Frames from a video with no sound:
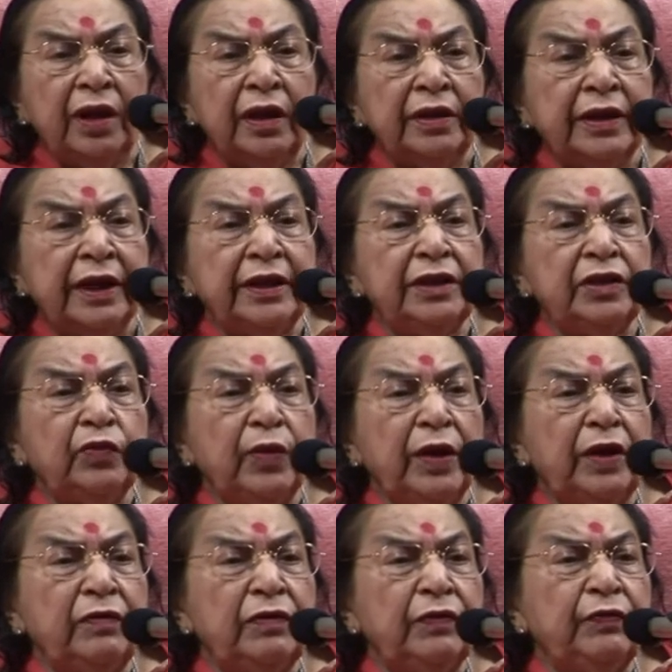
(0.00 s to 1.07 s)
That is one
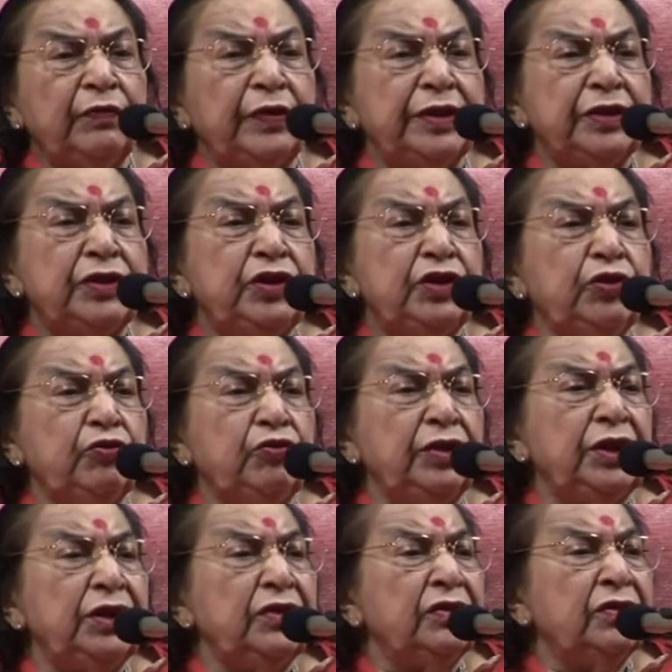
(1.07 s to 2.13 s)
of the first
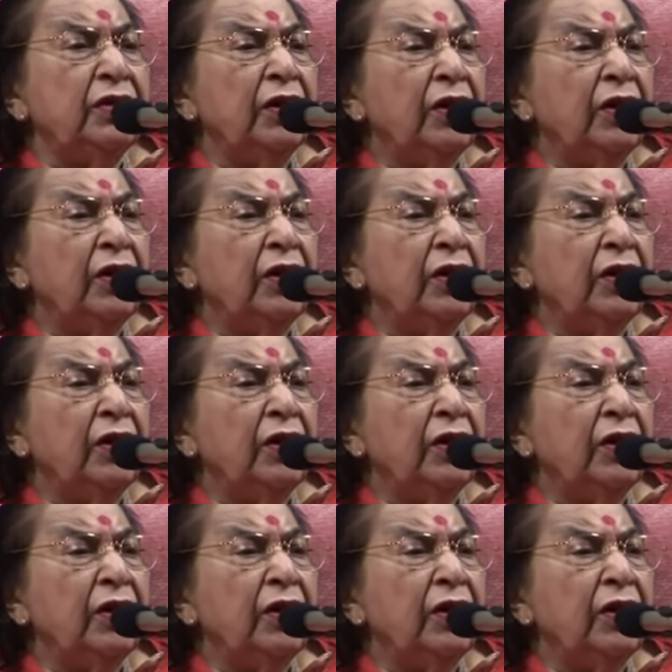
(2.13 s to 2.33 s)
duties